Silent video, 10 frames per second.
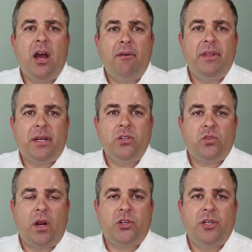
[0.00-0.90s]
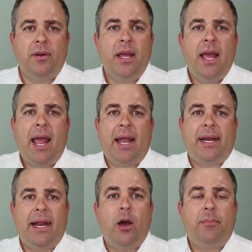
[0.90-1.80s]
of the construction and
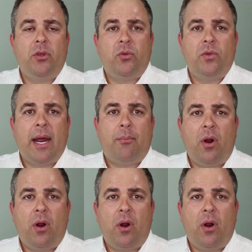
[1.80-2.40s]
can help you through that